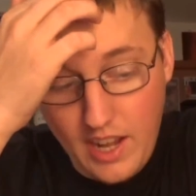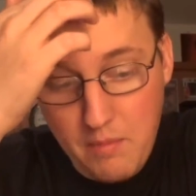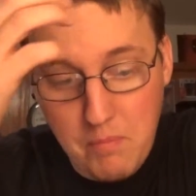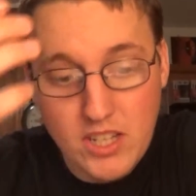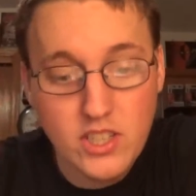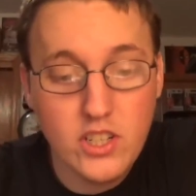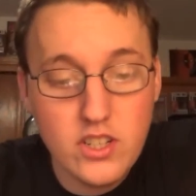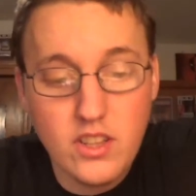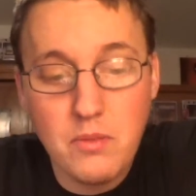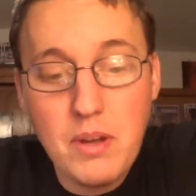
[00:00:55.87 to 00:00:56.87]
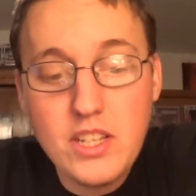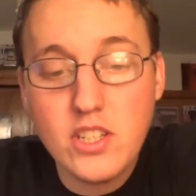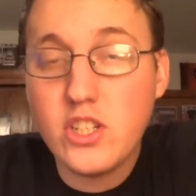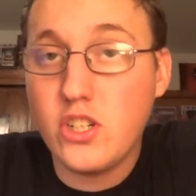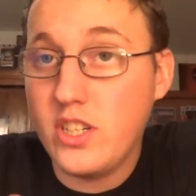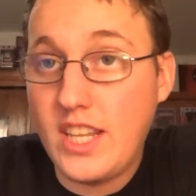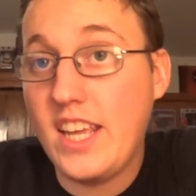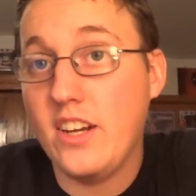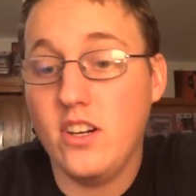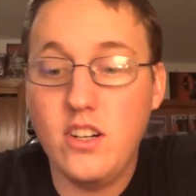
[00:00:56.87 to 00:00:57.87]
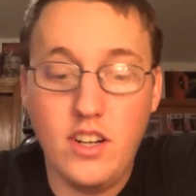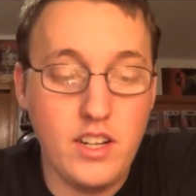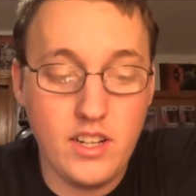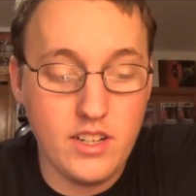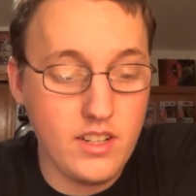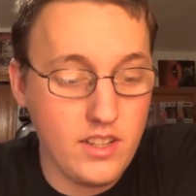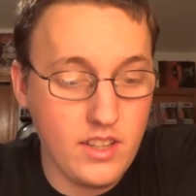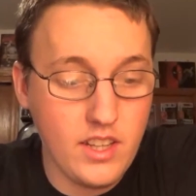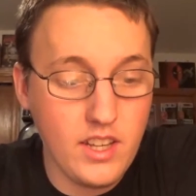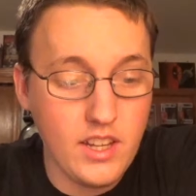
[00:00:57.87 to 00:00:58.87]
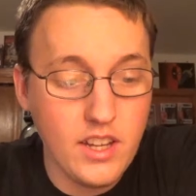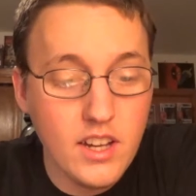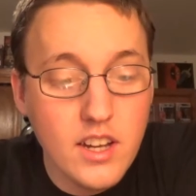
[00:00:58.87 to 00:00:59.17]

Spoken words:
the messenger is here, and the